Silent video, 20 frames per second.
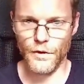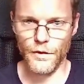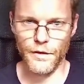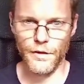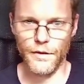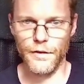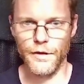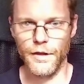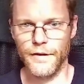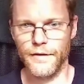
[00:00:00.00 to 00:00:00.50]

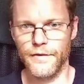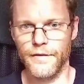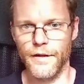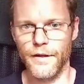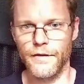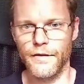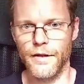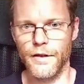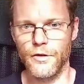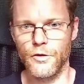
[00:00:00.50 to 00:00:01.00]
let's set
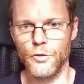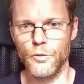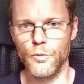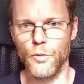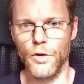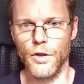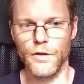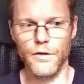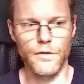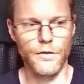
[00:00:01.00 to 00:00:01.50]
that to
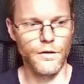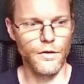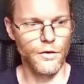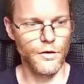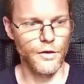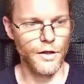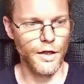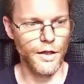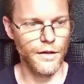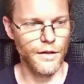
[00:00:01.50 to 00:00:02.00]
1.
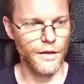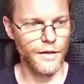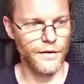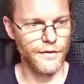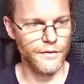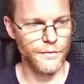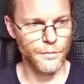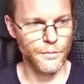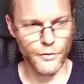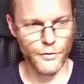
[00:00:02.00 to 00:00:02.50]
Okay, that's
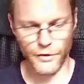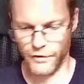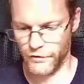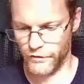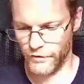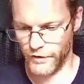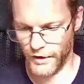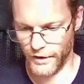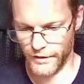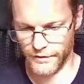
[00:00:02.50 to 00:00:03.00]
pretty
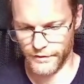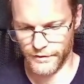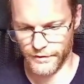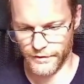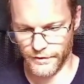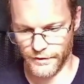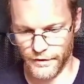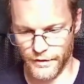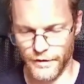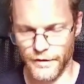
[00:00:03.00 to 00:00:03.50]
fast.
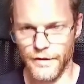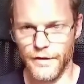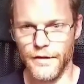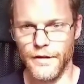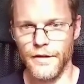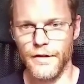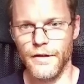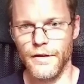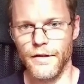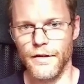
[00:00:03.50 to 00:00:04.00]

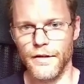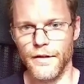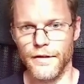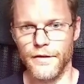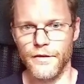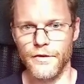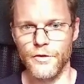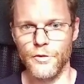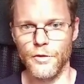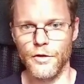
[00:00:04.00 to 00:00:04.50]
Let's
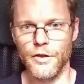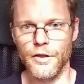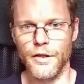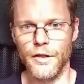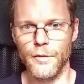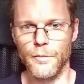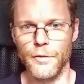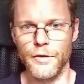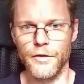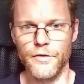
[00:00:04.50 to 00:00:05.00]
do it a little
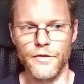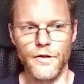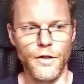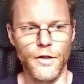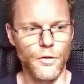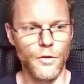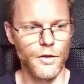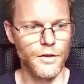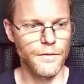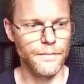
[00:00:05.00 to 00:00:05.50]
bit
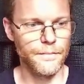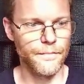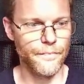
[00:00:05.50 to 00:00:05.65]
slower.